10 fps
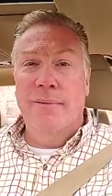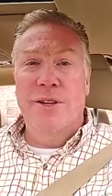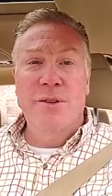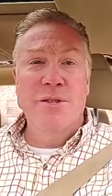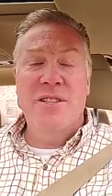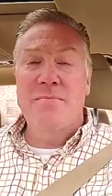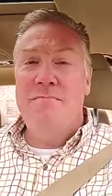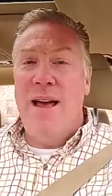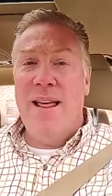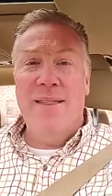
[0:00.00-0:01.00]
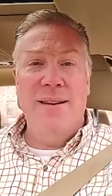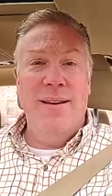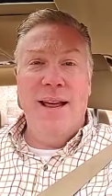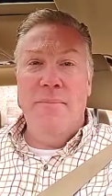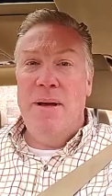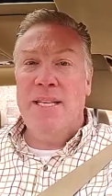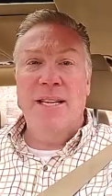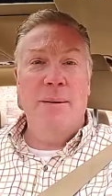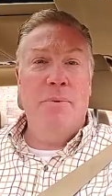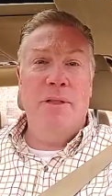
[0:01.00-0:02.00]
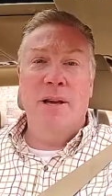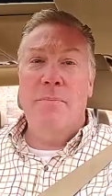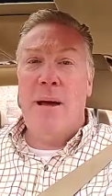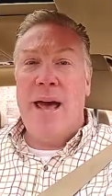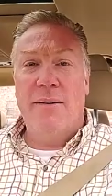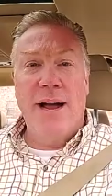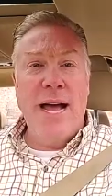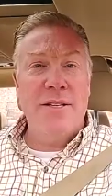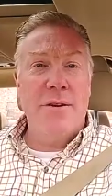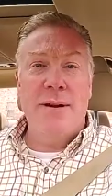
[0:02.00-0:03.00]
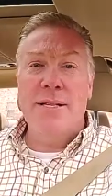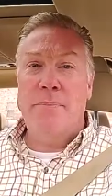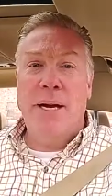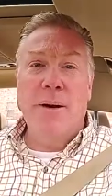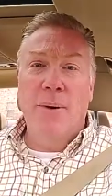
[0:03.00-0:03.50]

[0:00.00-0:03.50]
use some meth and, and mix it up with a good battery acid recipe,